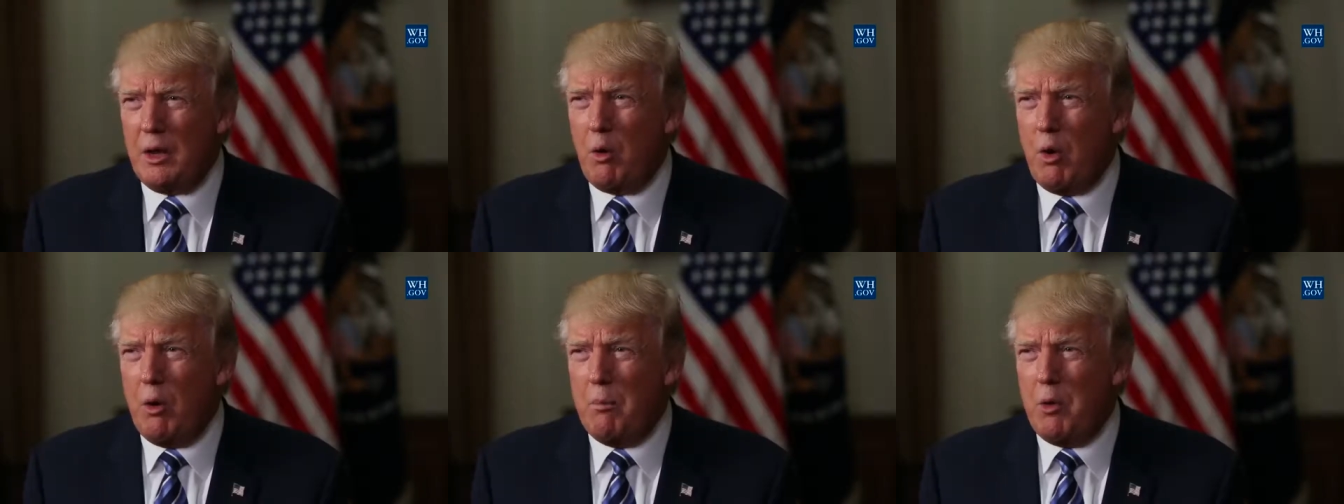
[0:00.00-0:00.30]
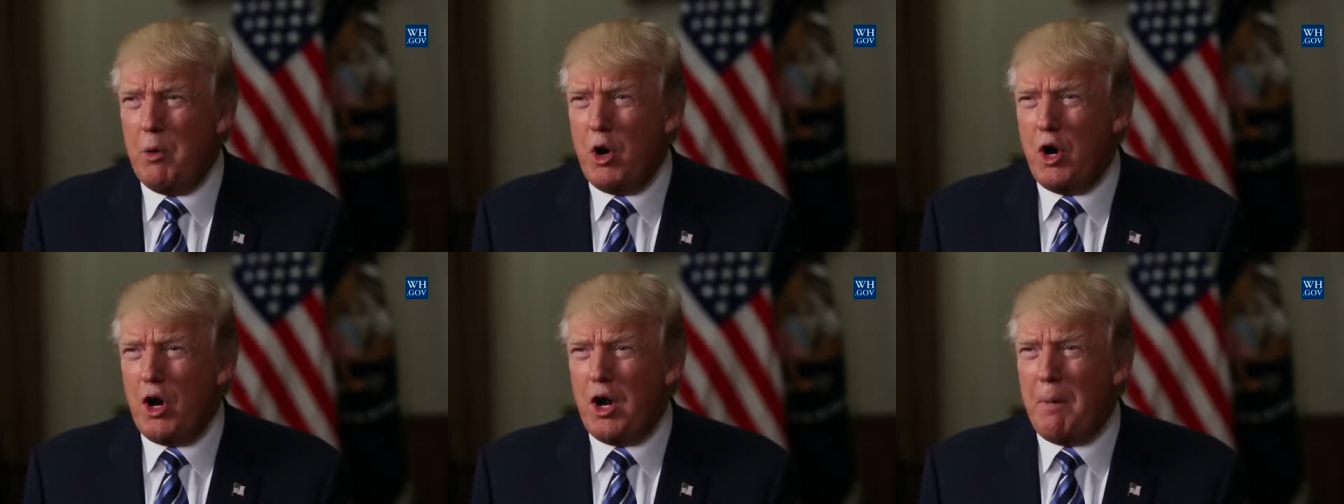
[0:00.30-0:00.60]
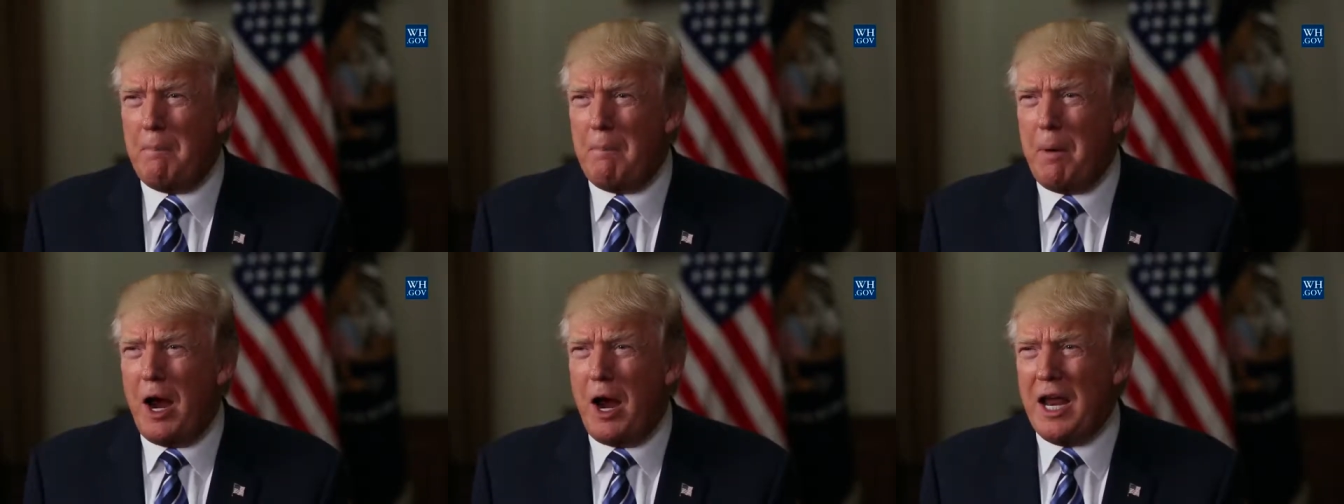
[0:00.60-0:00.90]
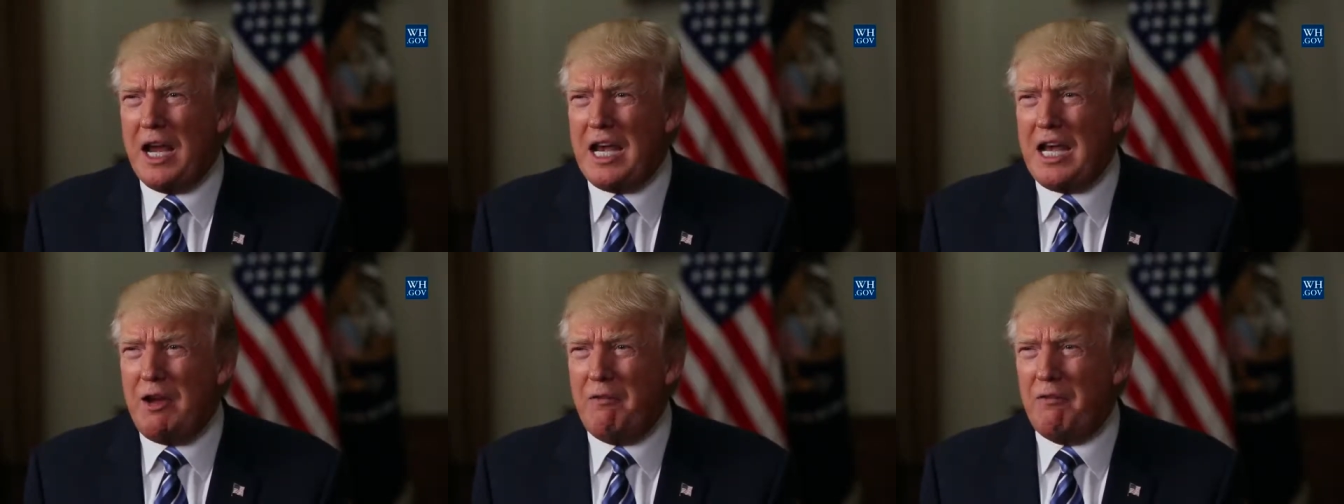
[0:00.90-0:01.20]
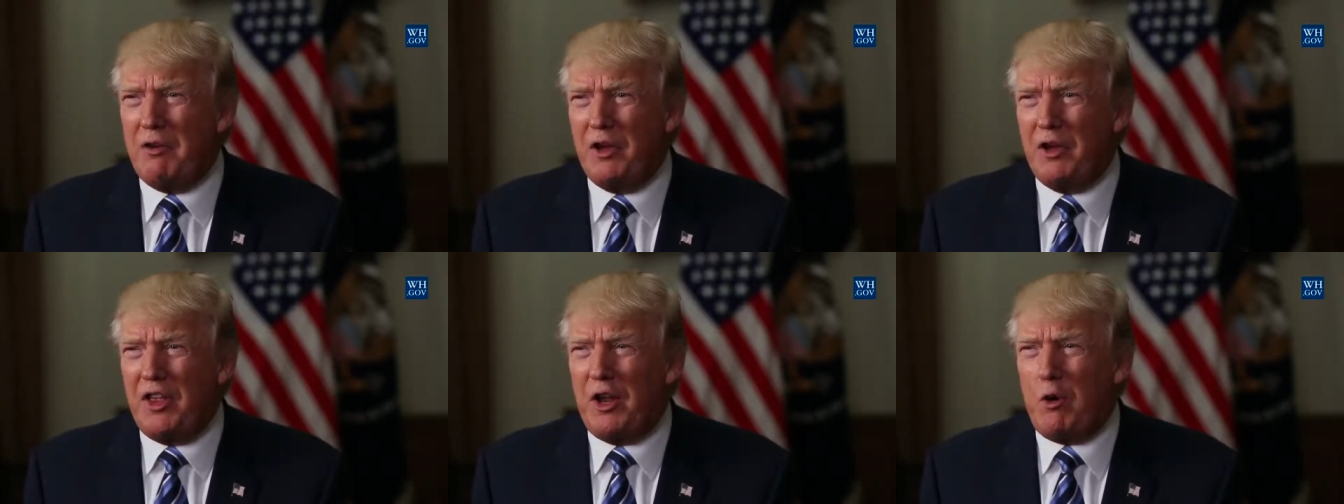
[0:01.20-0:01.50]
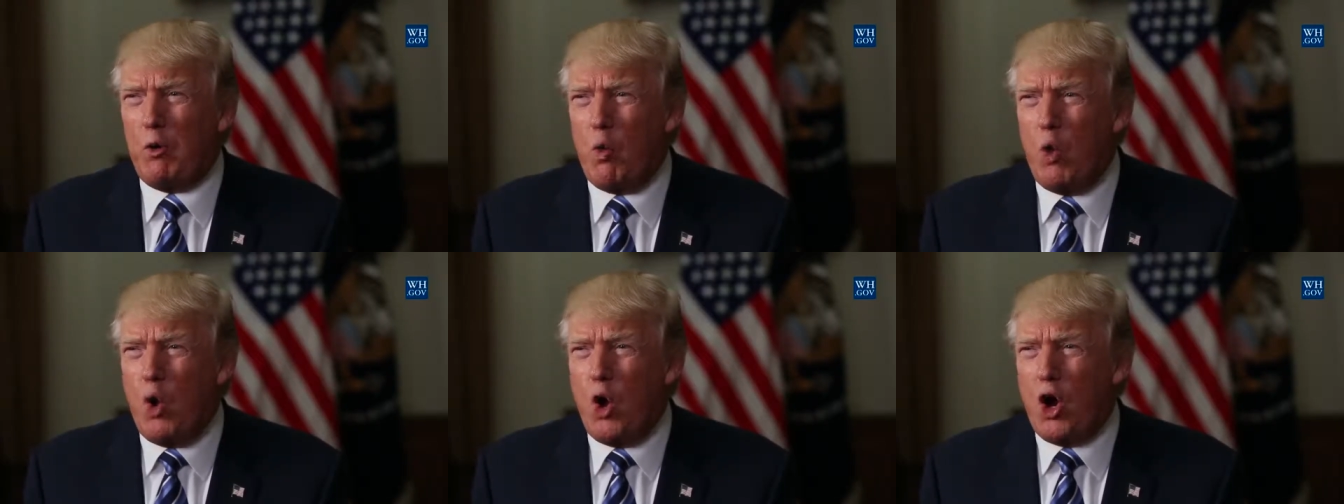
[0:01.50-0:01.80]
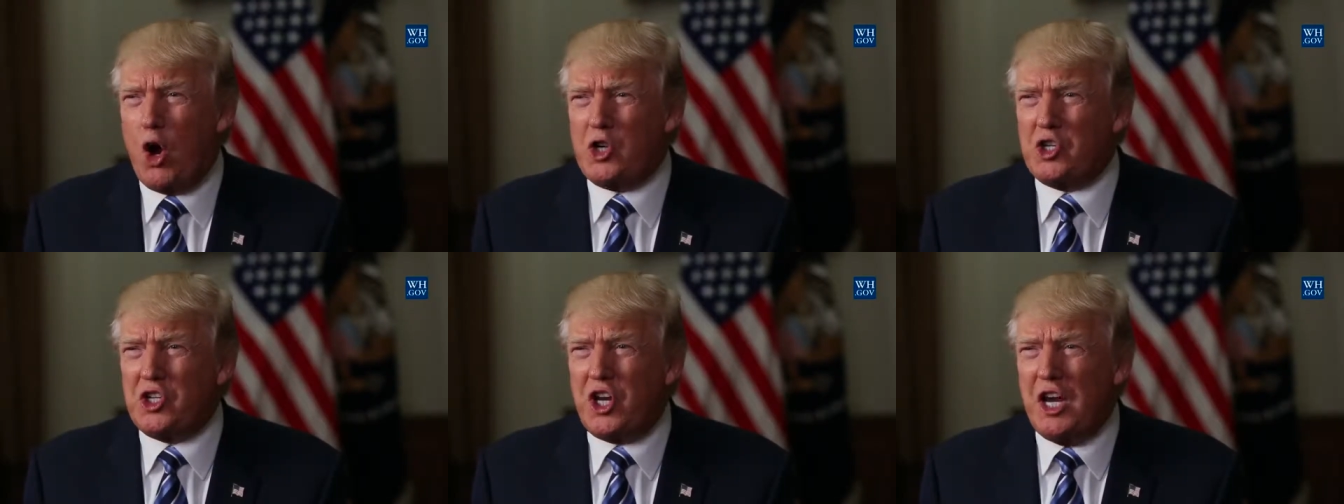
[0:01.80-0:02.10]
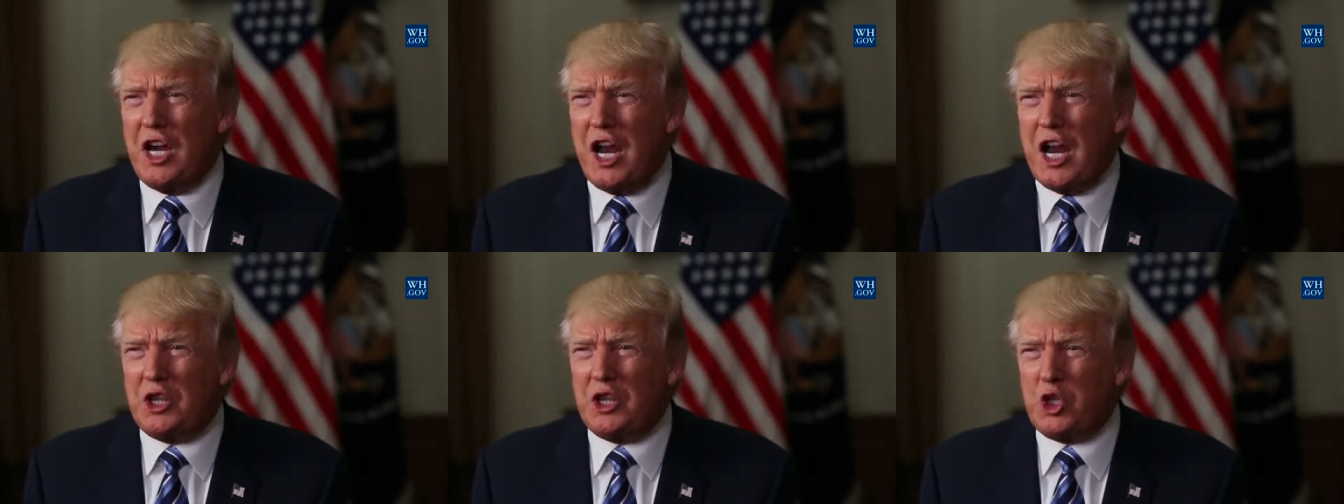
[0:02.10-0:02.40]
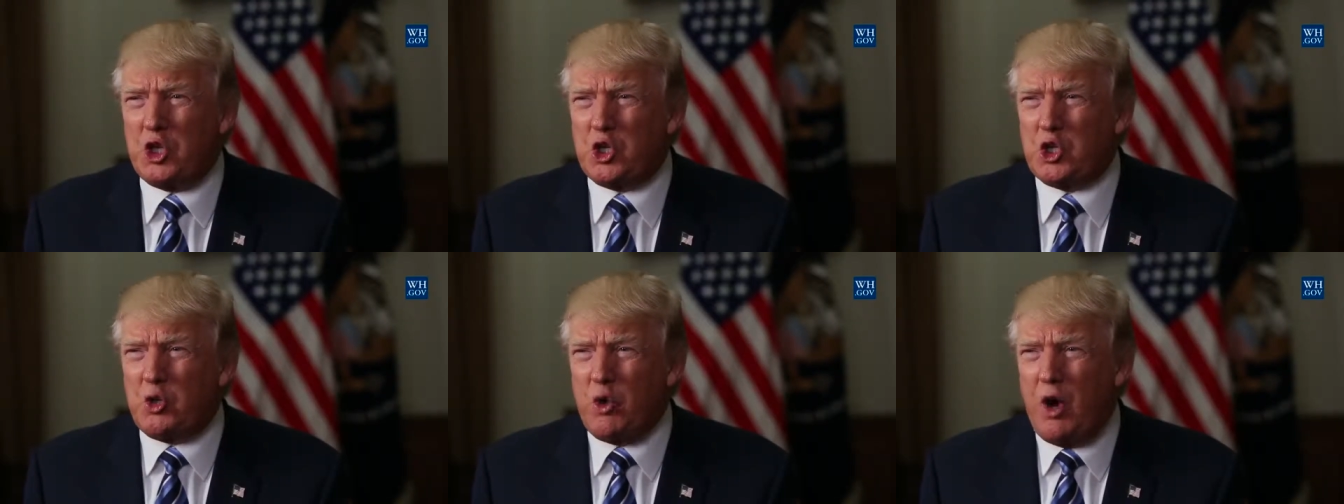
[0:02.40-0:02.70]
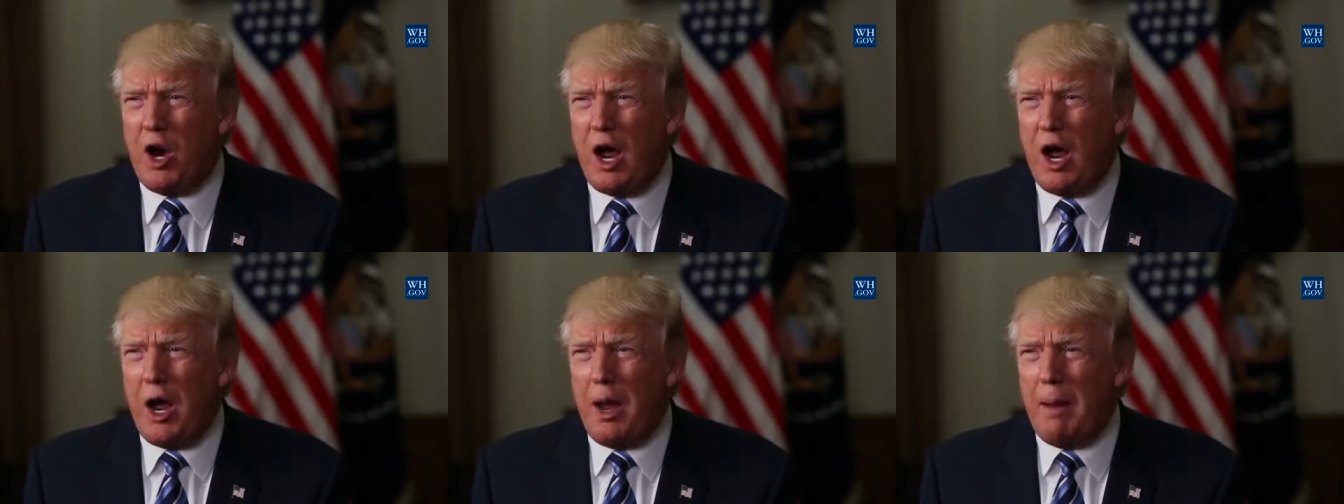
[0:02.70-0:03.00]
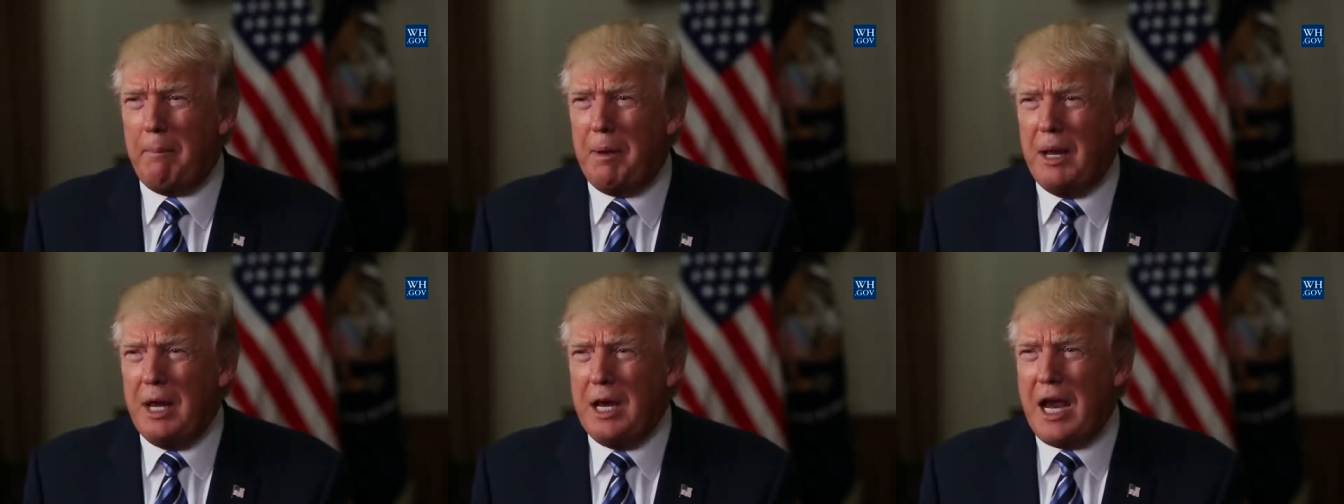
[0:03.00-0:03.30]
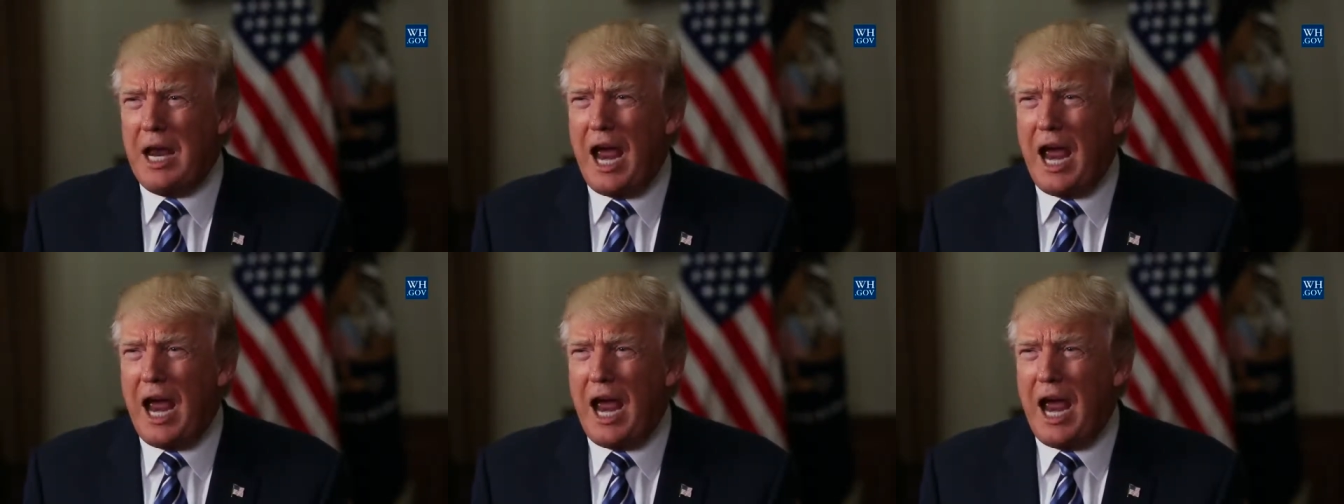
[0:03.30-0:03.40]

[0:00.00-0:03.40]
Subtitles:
They were murdered by an evil that words cannot describe